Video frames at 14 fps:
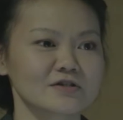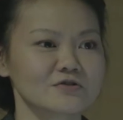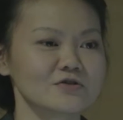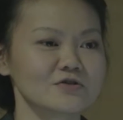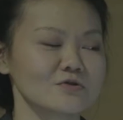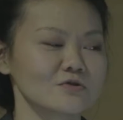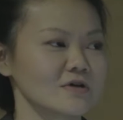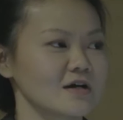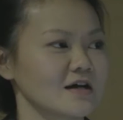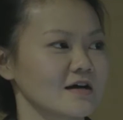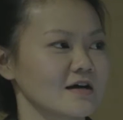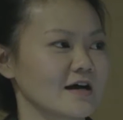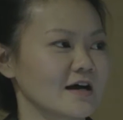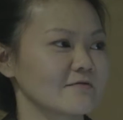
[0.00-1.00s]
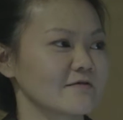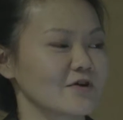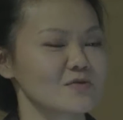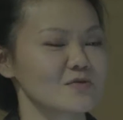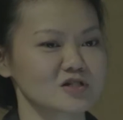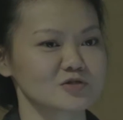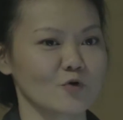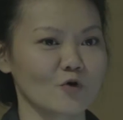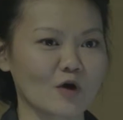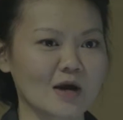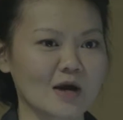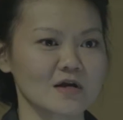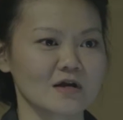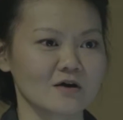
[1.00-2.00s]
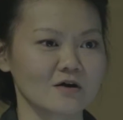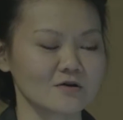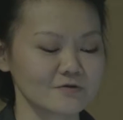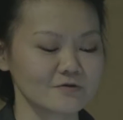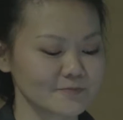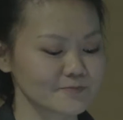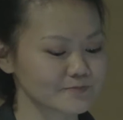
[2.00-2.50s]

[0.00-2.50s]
to do very much programming at all.